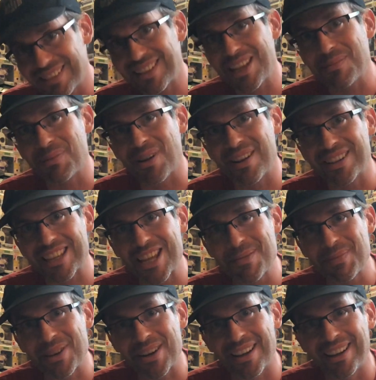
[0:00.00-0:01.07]
keep on
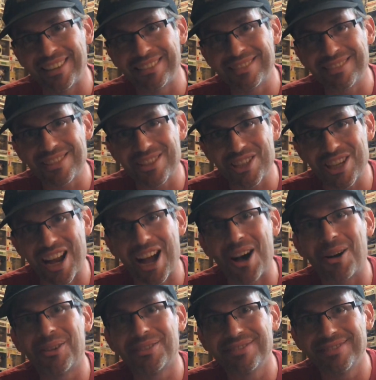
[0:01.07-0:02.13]
keeping on. Ciao.